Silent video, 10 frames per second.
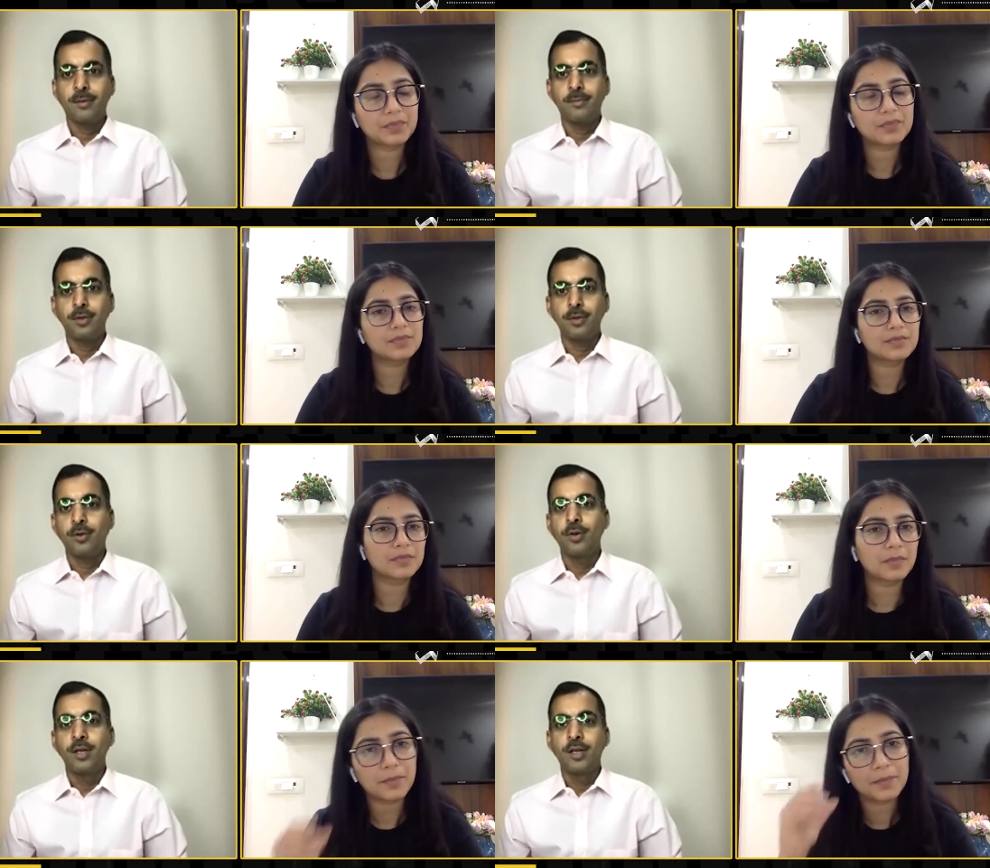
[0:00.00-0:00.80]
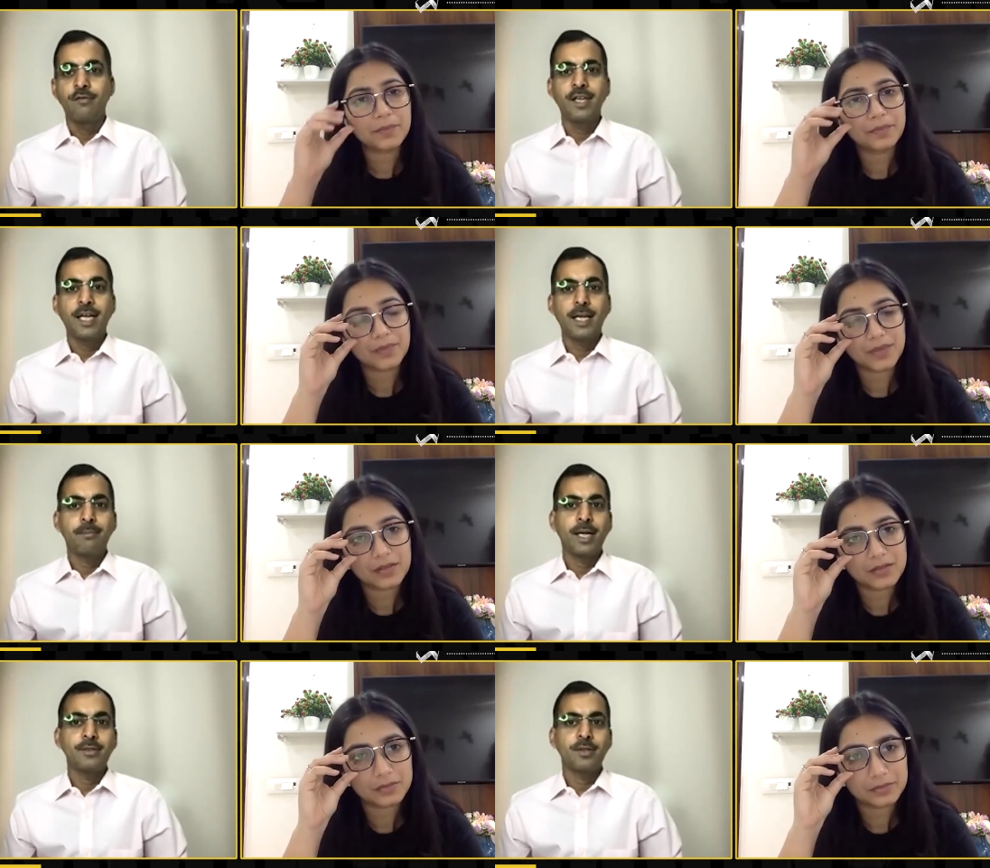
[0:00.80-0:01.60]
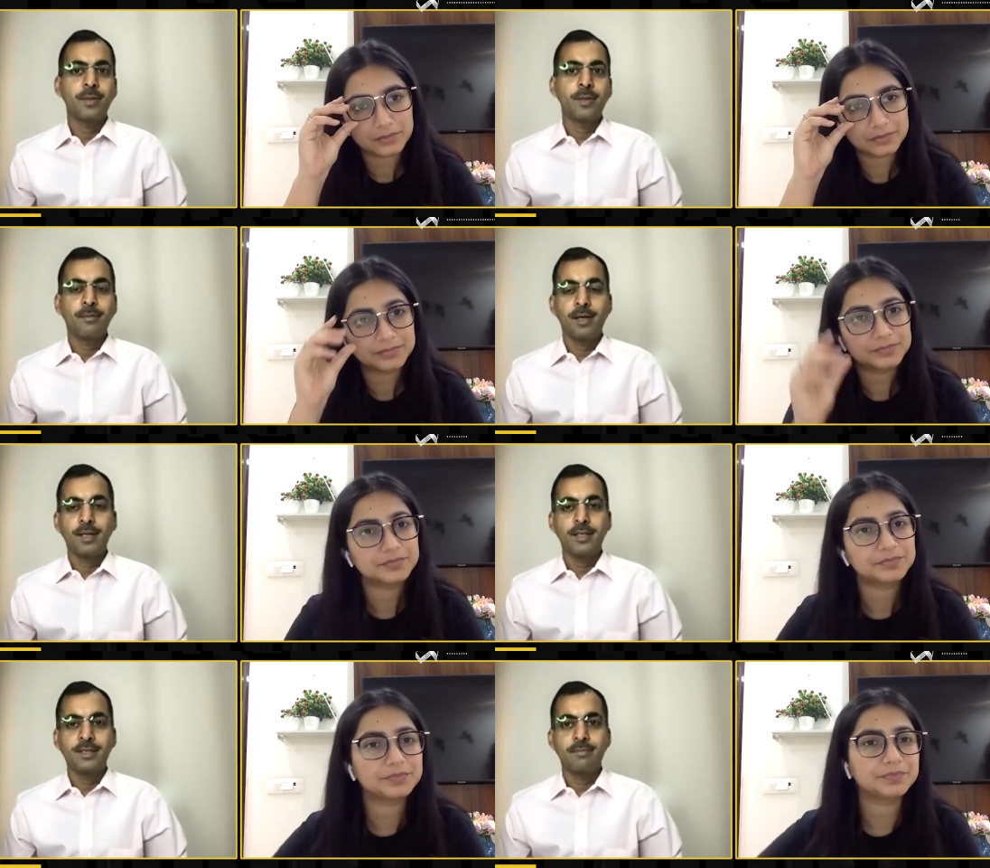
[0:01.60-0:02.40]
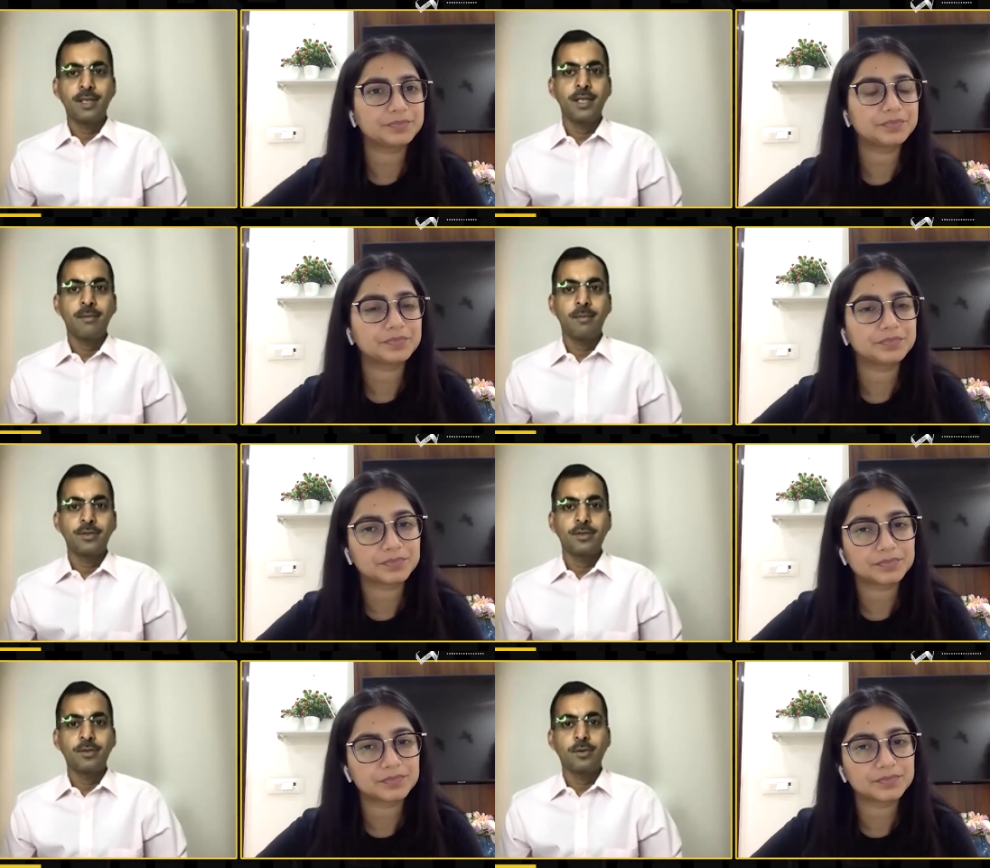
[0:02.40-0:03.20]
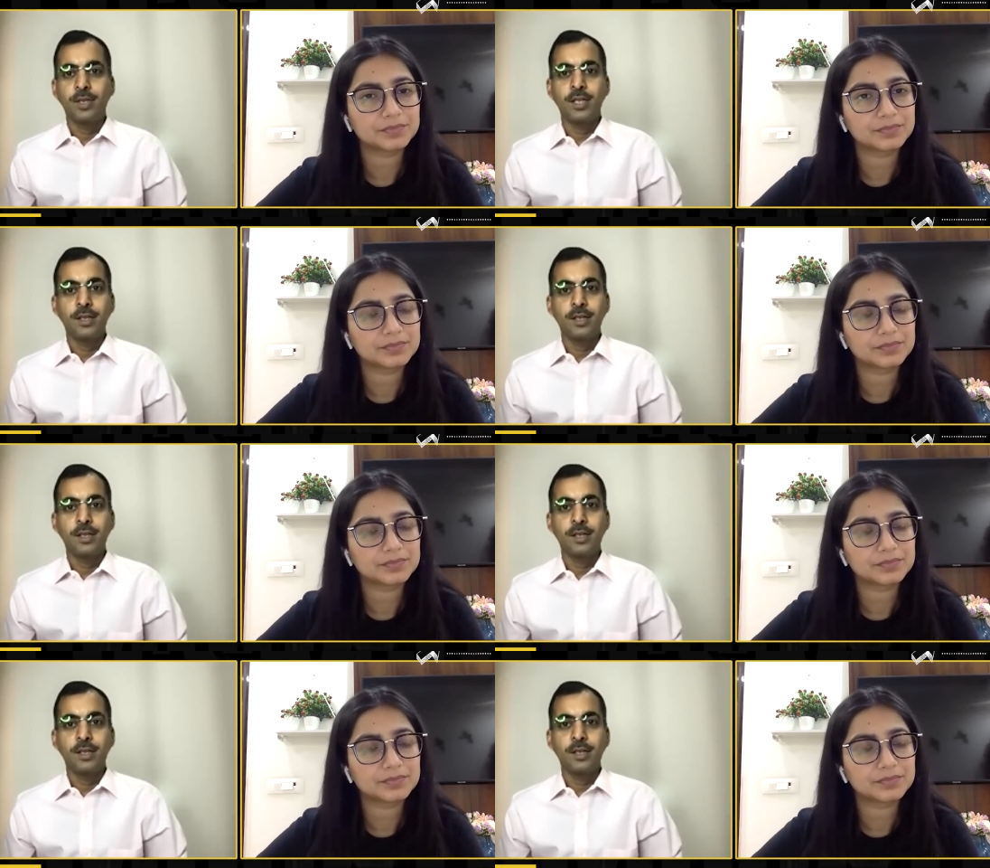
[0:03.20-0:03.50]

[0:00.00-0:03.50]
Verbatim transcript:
Speaker 1: you know we help brands optimize media buys on OTT